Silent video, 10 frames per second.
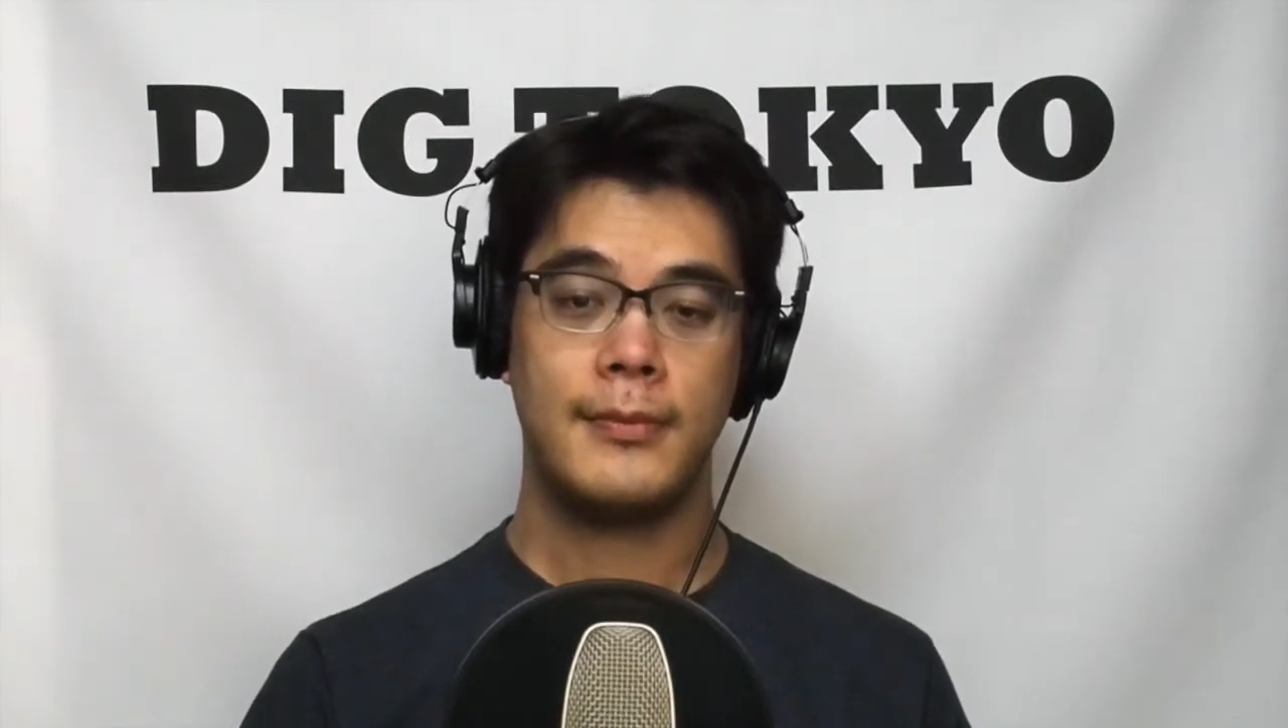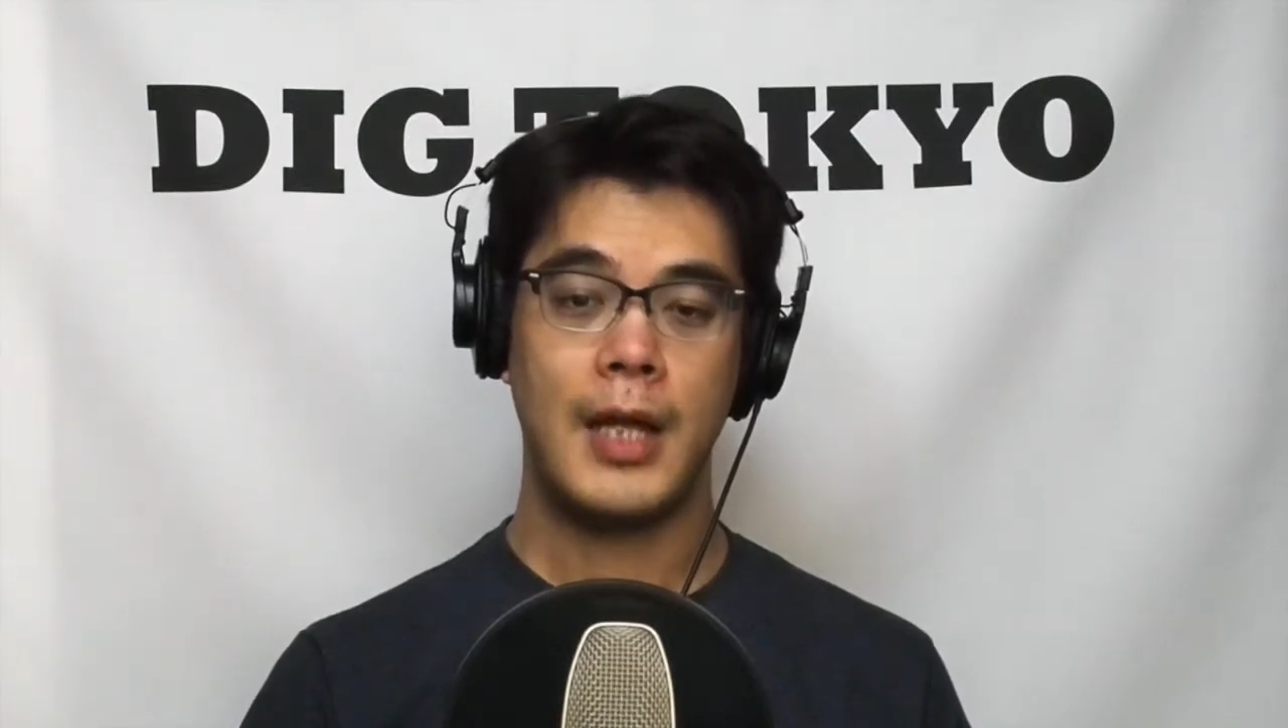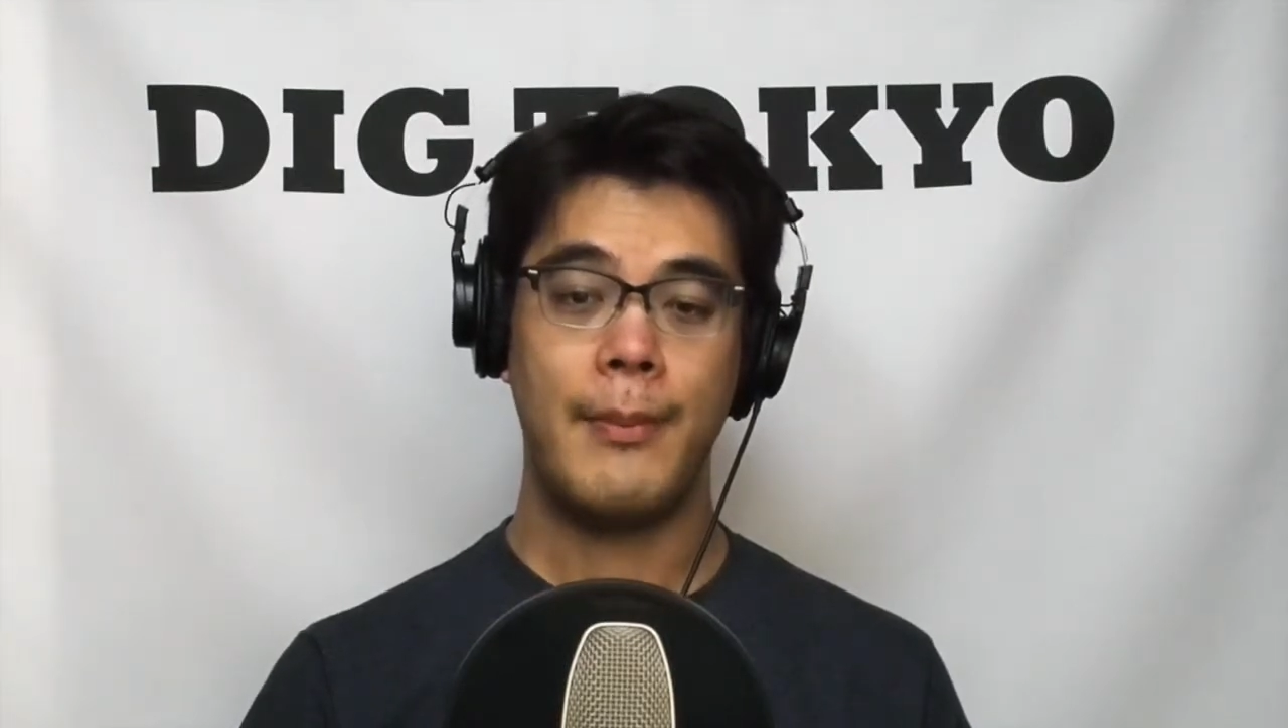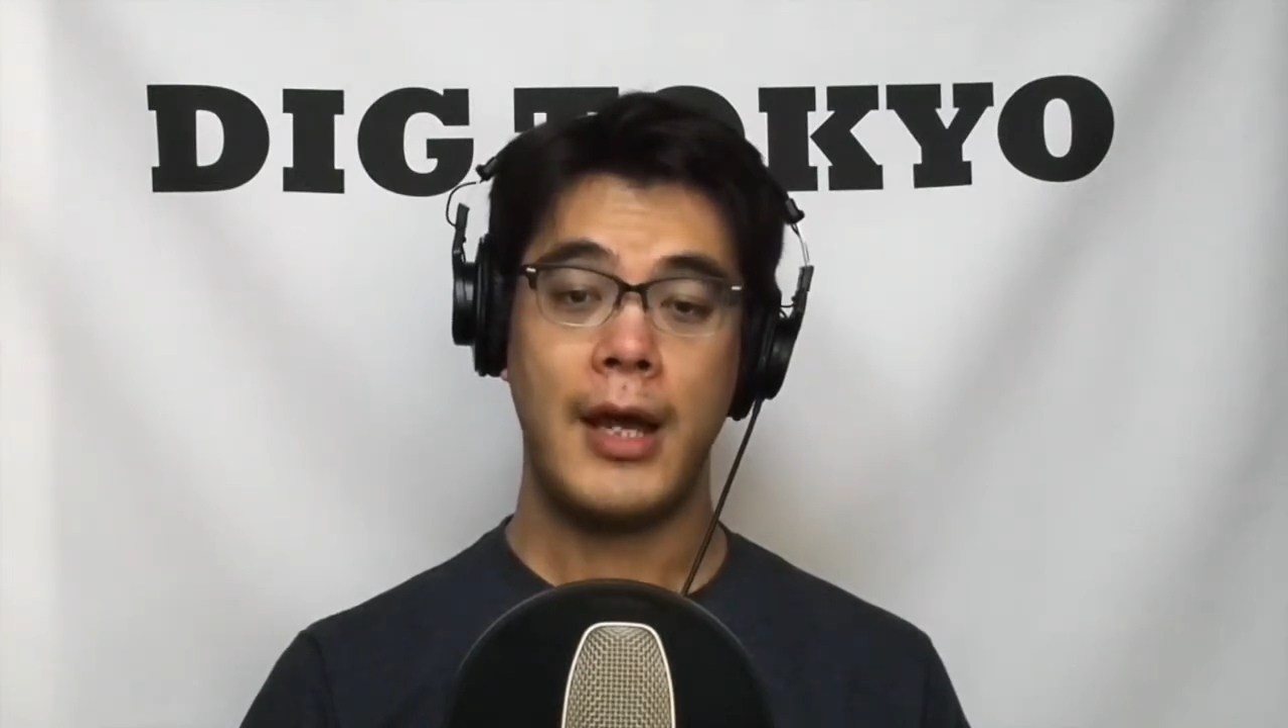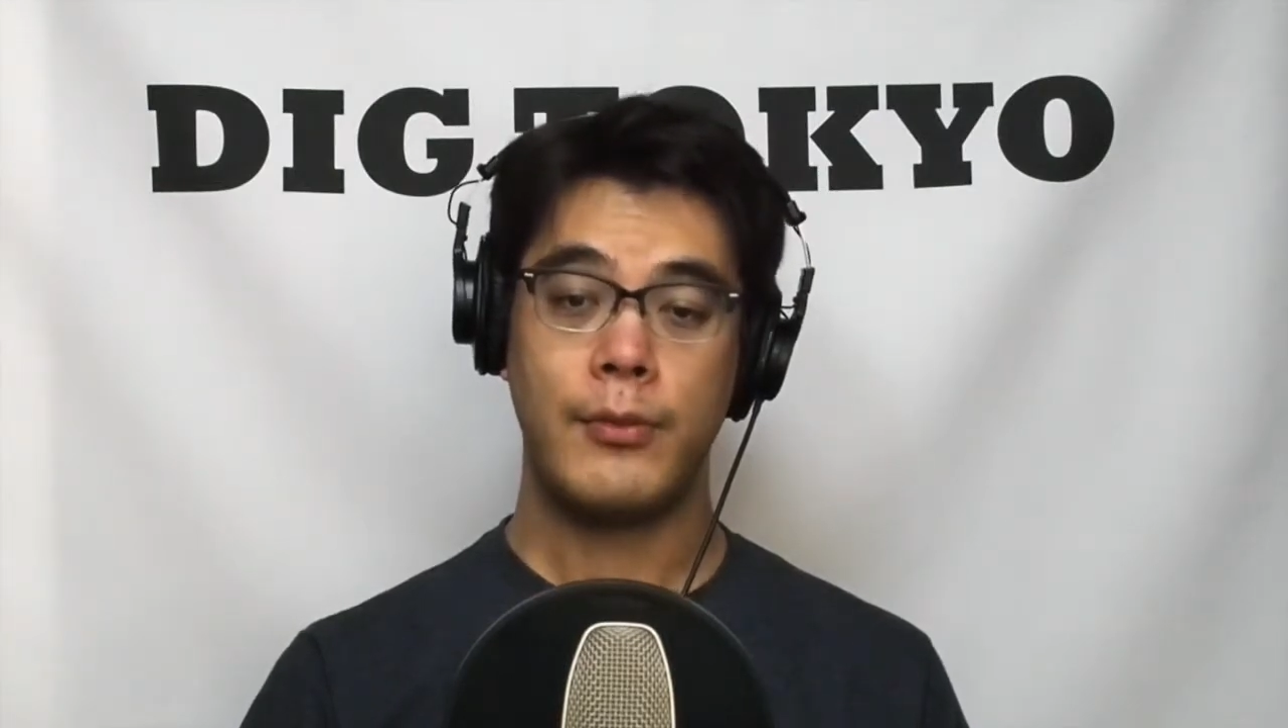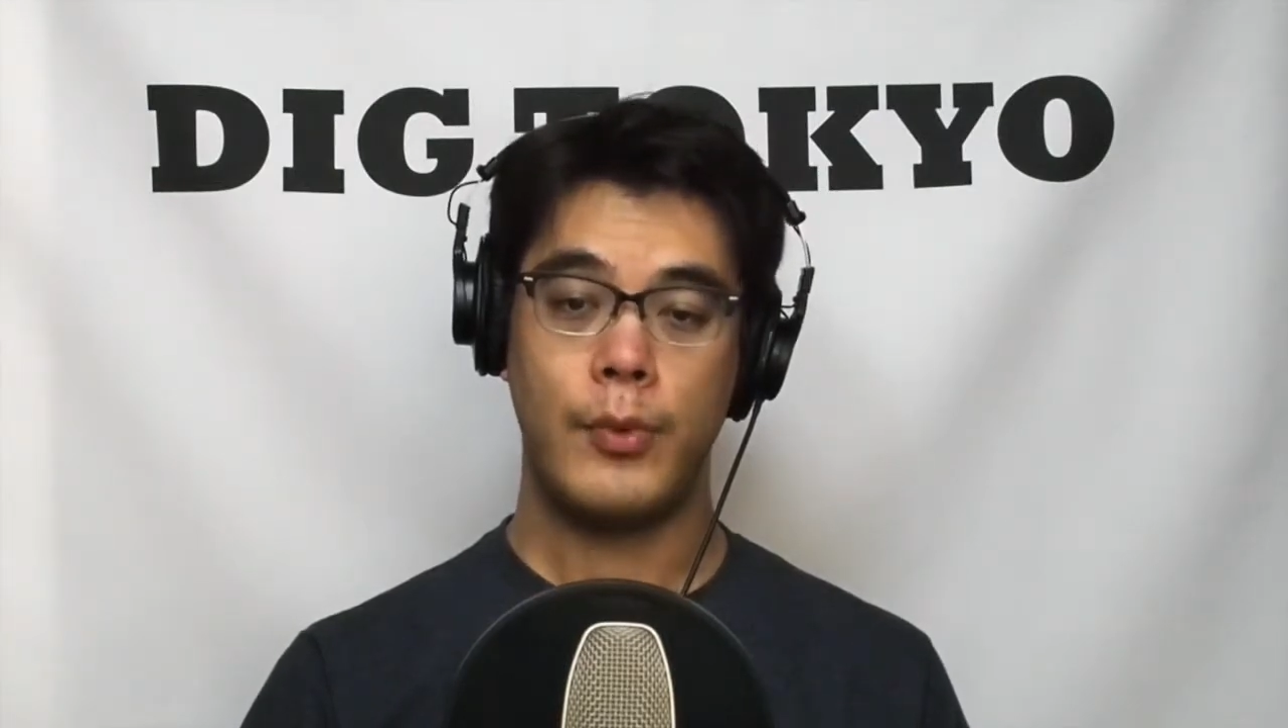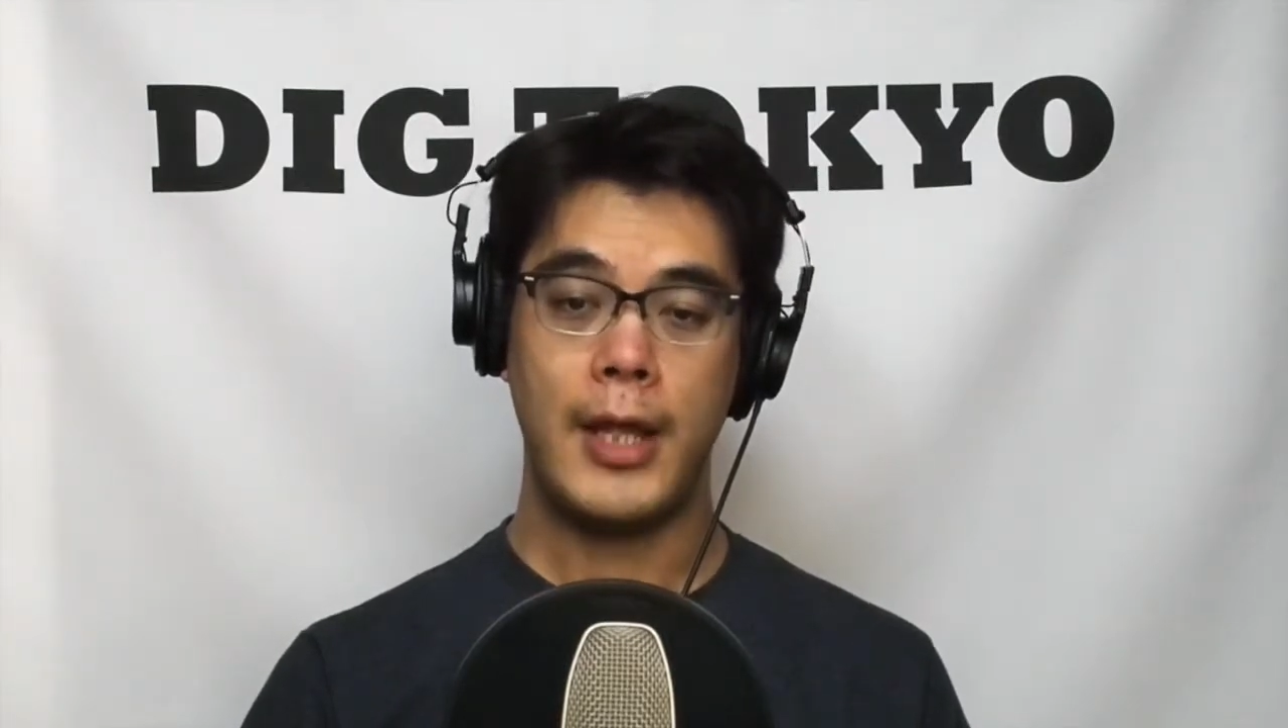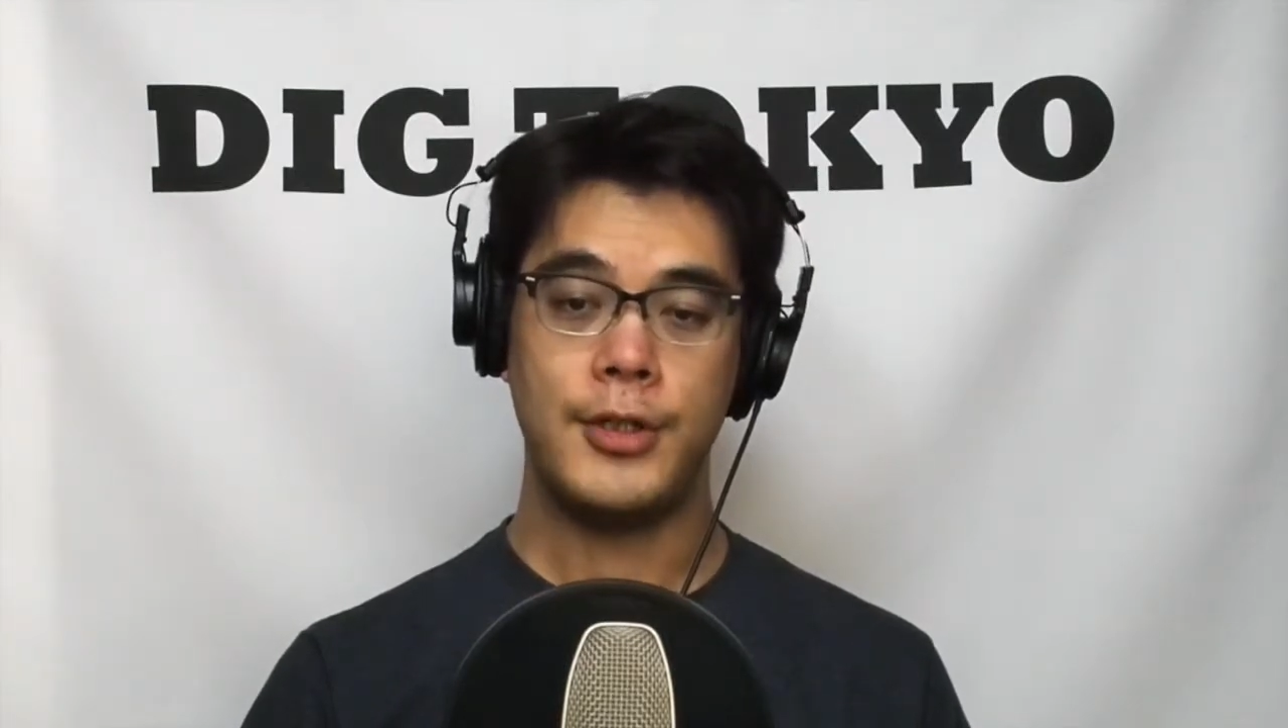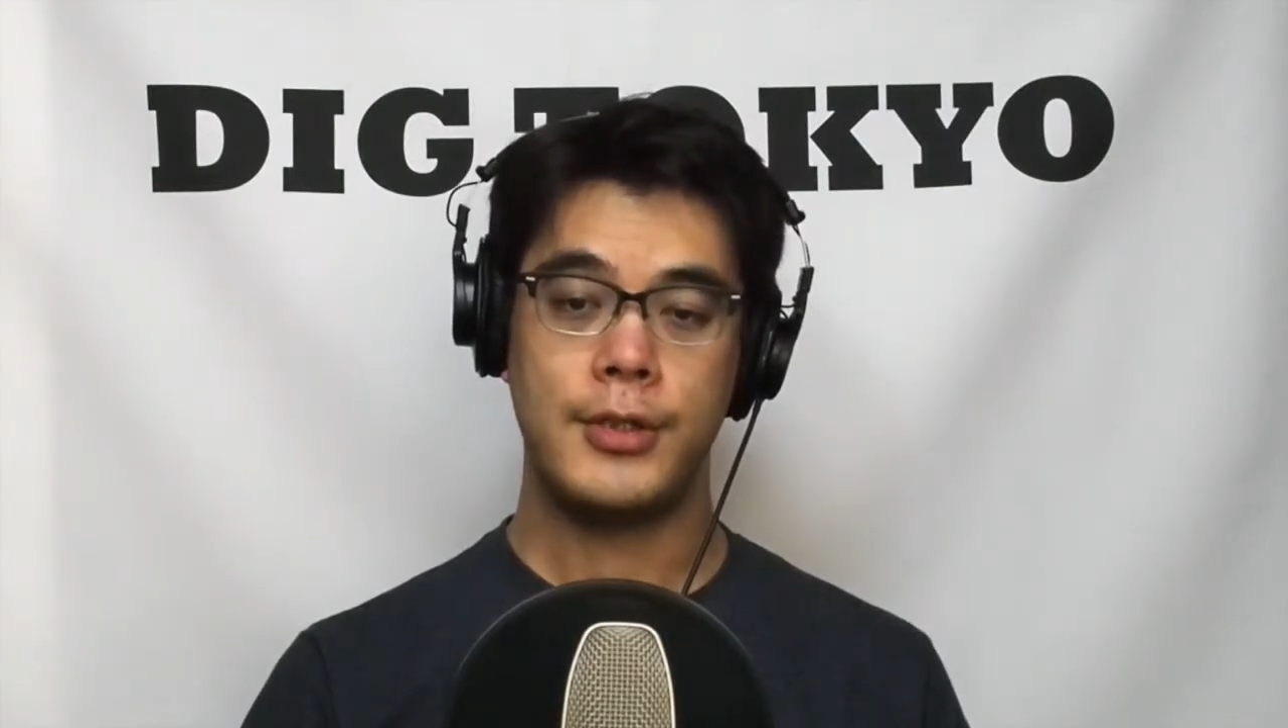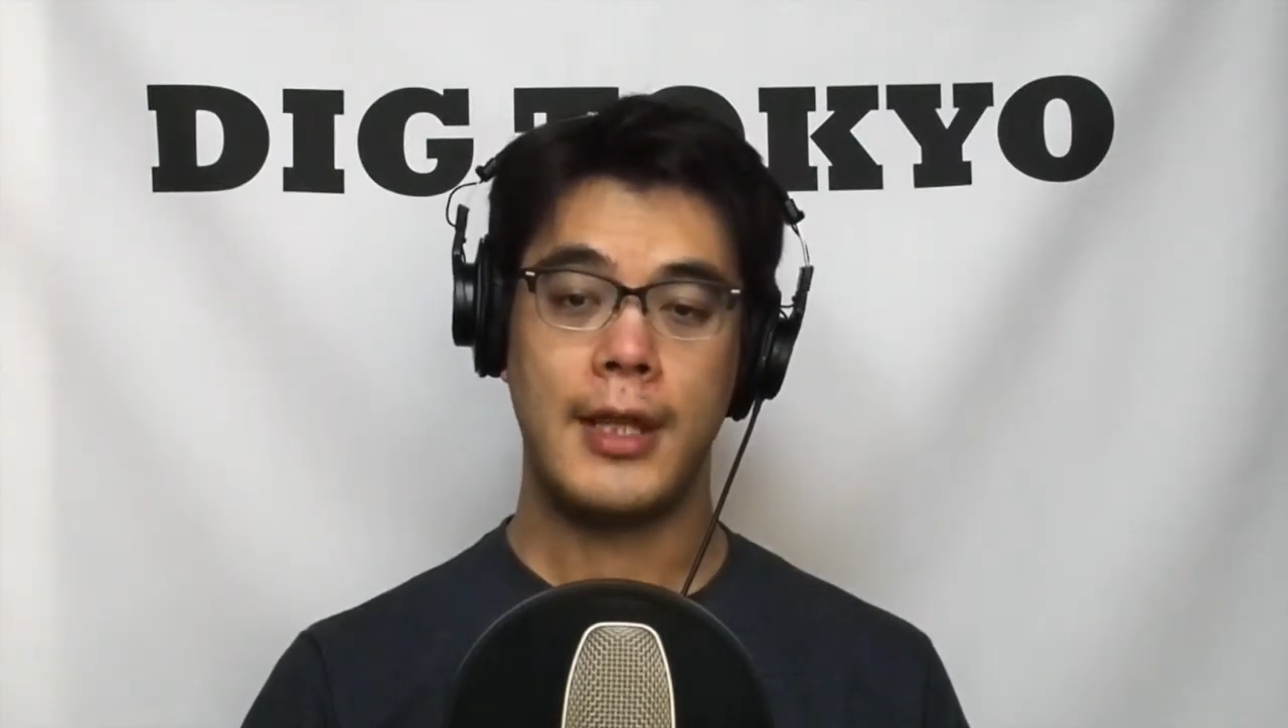a mountain range